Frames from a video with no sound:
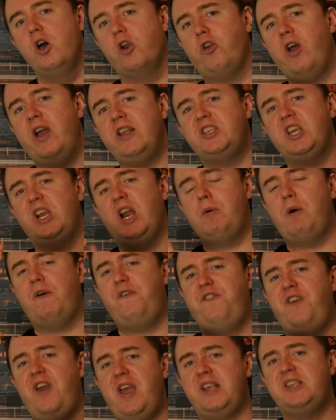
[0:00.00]
right in our
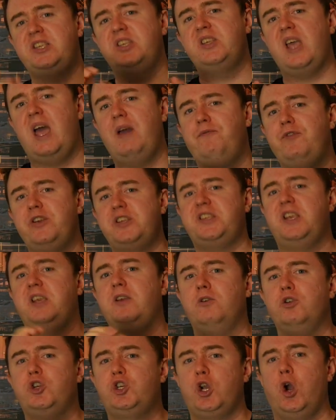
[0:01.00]
faces every
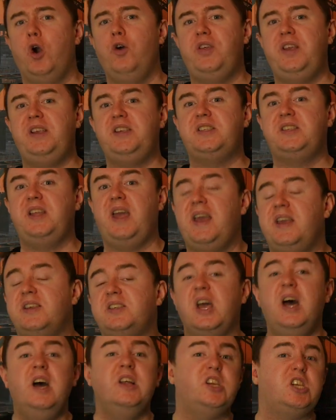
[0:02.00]
single show these
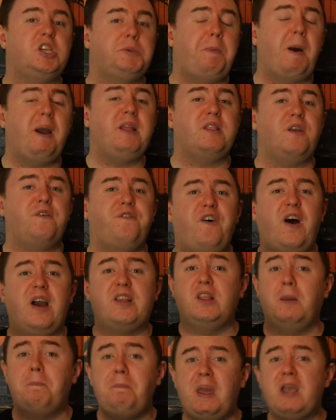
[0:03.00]
days, despite the
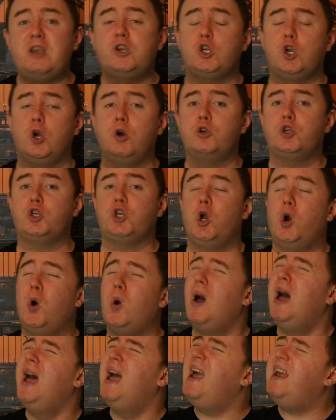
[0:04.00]
fact the Big Show
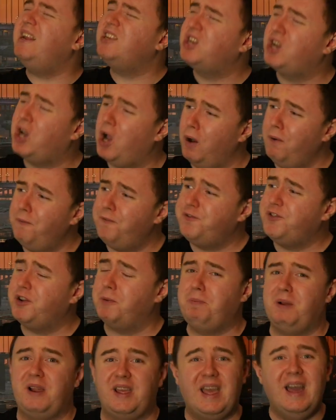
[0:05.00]
show is
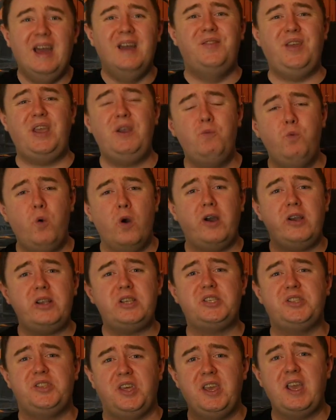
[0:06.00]
comfortably the
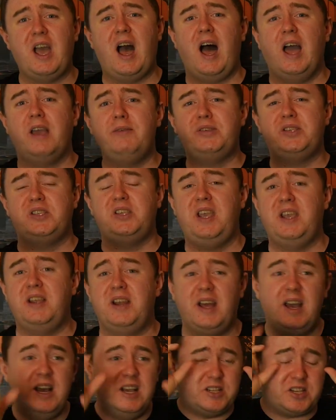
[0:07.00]
worst thing I've
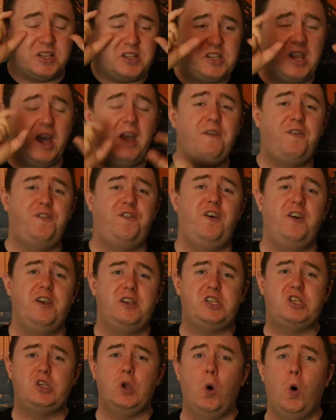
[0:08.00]
seen since I
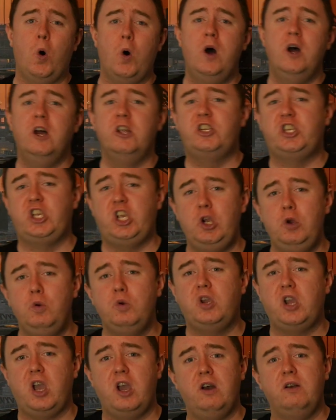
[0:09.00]
first saw Two
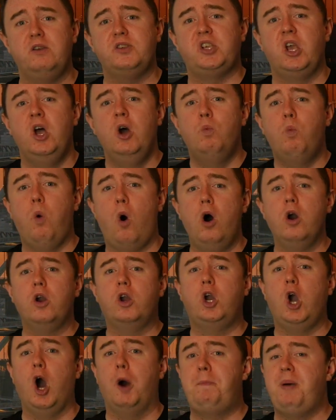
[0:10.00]
Girls, One
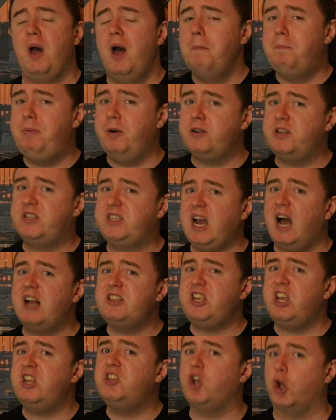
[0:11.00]
Cup. But
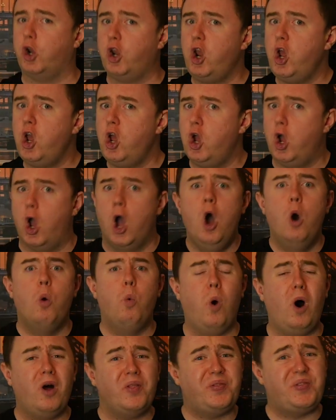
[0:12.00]
Daddy Drew,
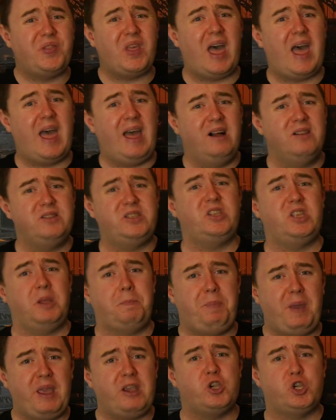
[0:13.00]
what the hell did the
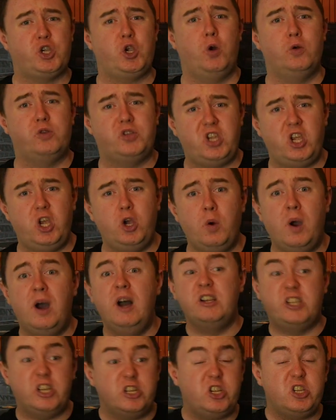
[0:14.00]
Big Show do
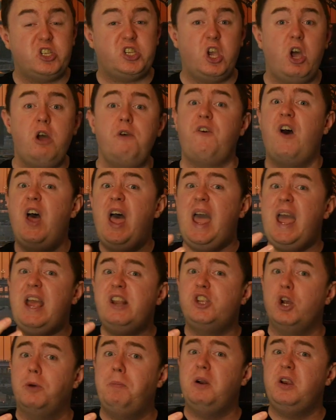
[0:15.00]
to deserve a
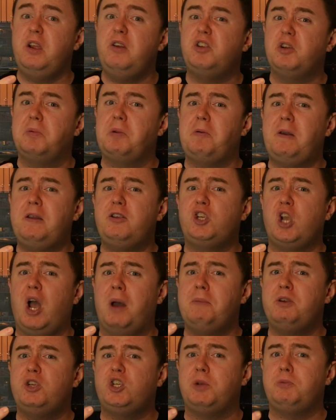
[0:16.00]
WWE
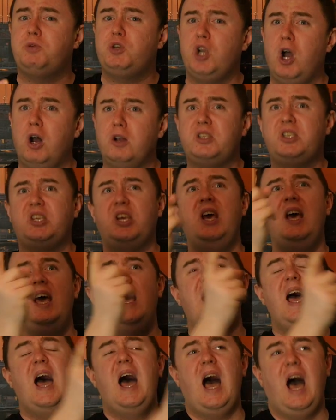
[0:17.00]
Championship shot?
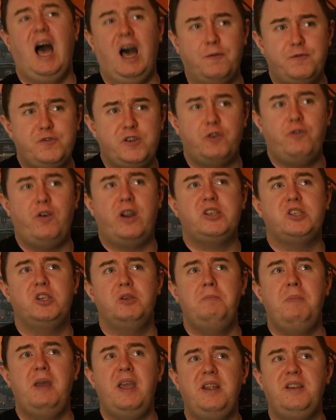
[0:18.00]
After
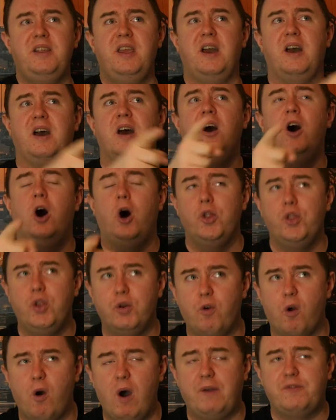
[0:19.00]
WrestleMania, on the
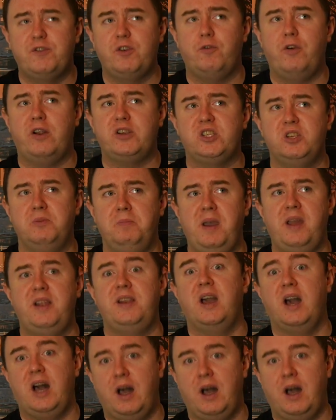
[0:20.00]
Raw after WrestleMania,